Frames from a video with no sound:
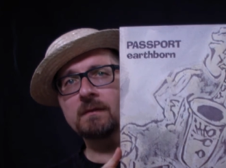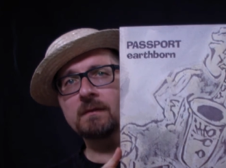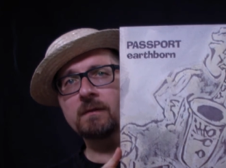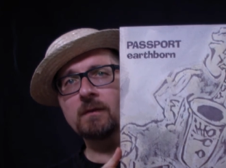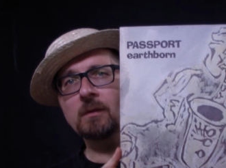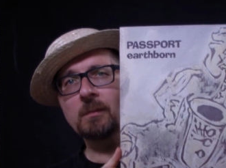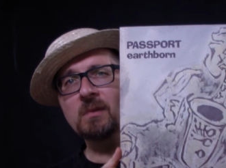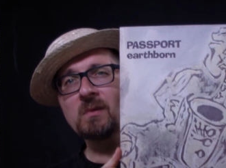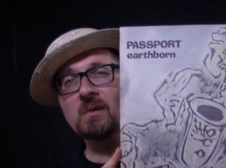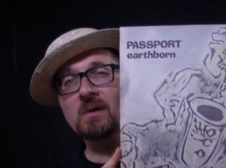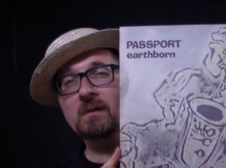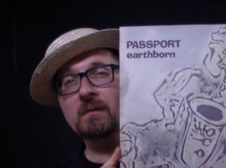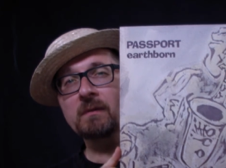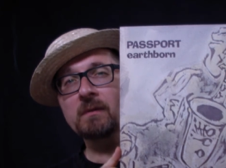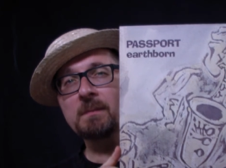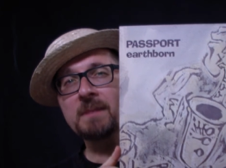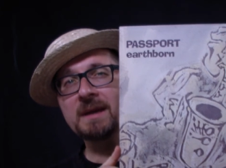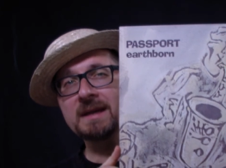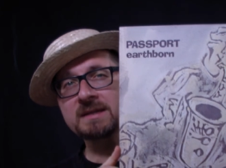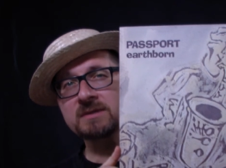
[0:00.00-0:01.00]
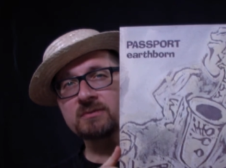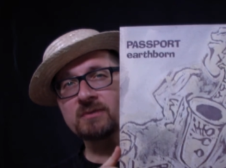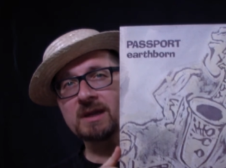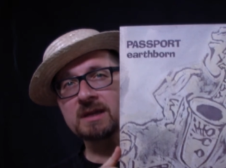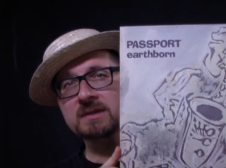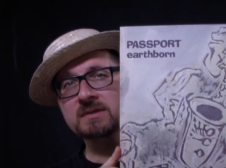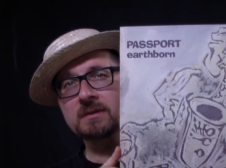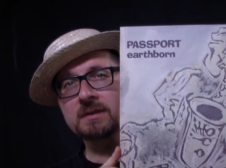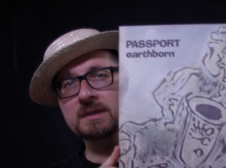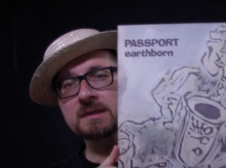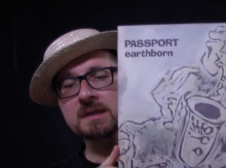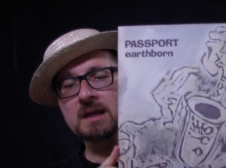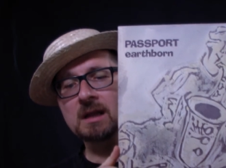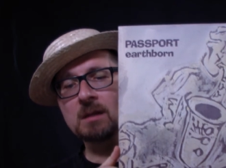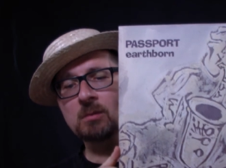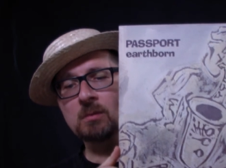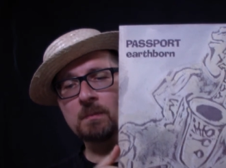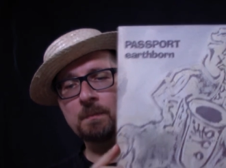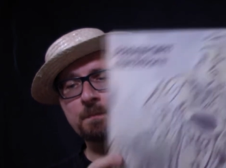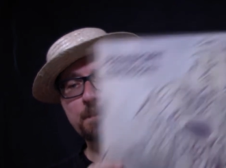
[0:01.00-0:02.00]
For me, one of the best tracks on this album.